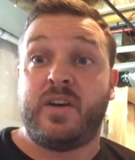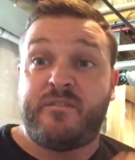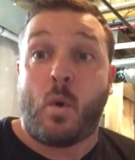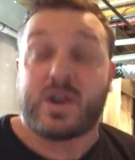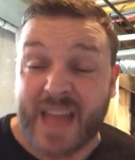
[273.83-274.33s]

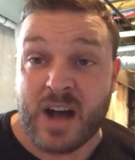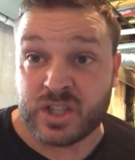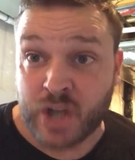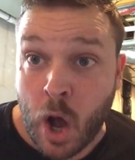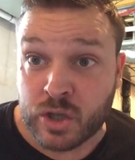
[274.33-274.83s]

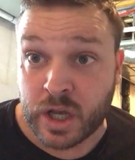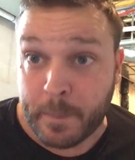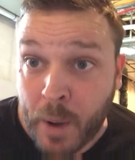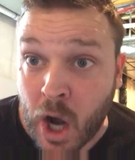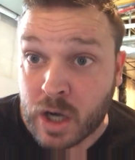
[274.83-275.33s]
$4,000 on a
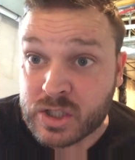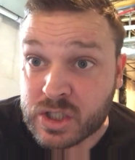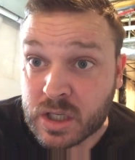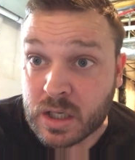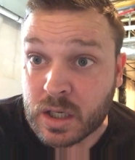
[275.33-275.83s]
purse,